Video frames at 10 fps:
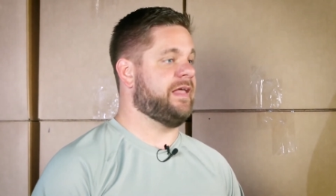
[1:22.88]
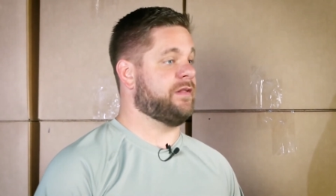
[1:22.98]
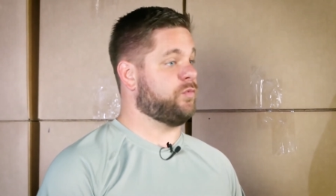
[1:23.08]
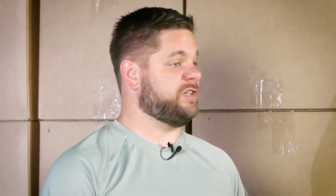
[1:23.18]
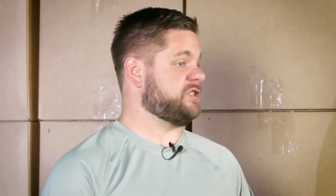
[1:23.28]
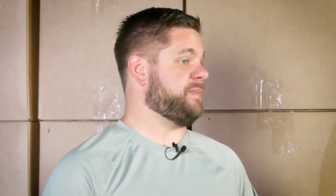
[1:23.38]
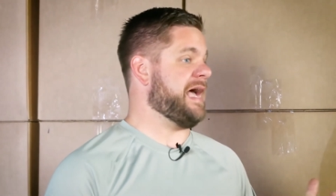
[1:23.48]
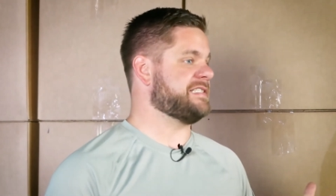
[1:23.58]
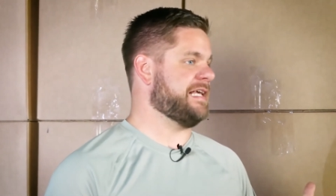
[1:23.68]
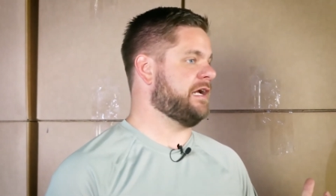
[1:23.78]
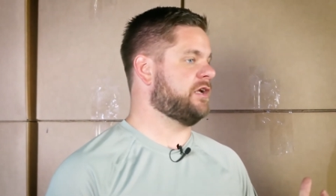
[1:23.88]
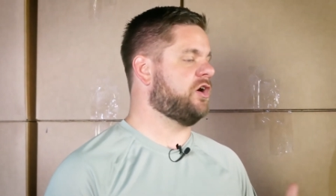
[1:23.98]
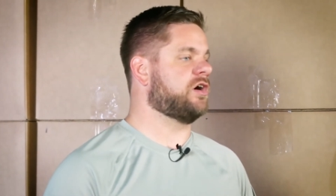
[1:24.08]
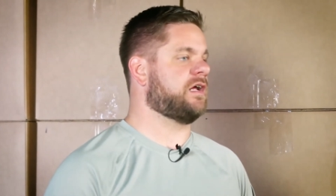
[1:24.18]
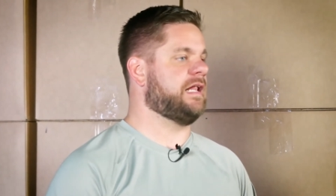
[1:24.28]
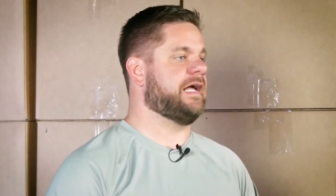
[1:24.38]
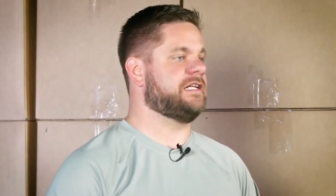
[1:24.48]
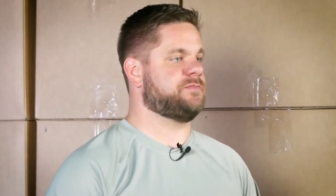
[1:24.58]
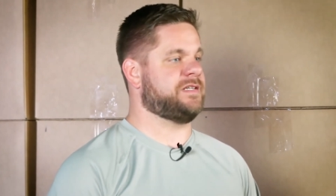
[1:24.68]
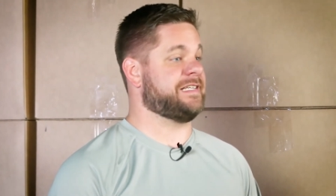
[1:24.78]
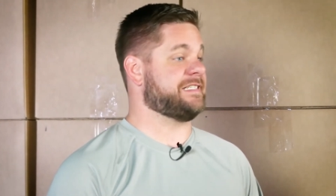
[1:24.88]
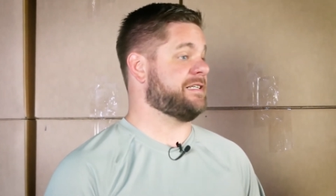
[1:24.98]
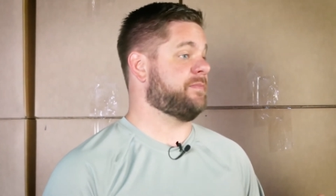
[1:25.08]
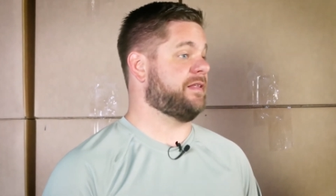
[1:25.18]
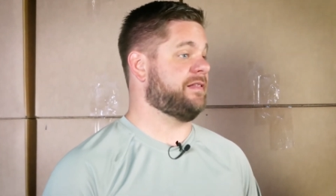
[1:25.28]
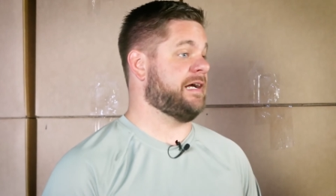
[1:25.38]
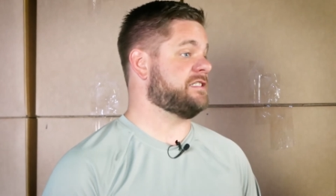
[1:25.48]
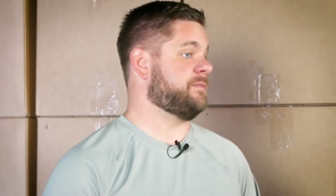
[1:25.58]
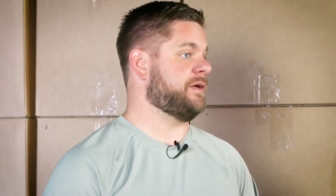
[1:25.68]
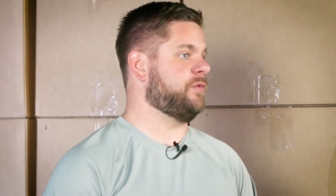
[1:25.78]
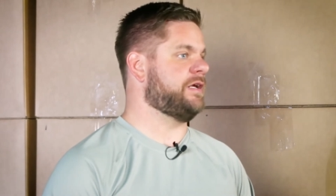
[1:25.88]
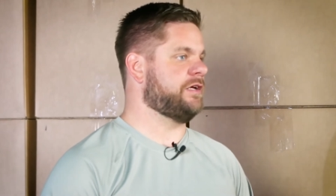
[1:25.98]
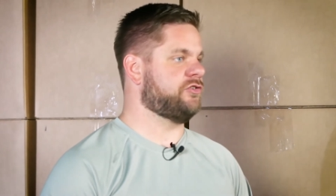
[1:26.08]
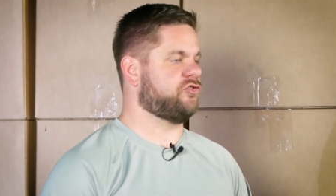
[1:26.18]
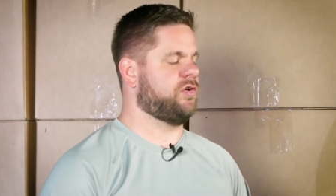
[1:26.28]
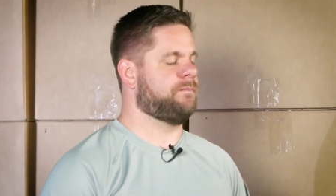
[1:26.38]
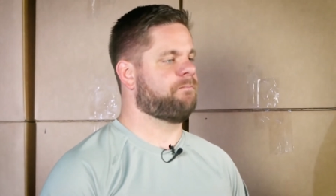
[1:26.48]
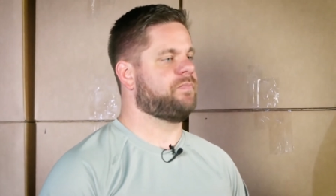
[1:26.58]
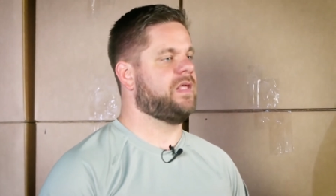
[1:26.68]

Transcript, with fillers: and then we just pass that on to our clients because that's something not something we can control.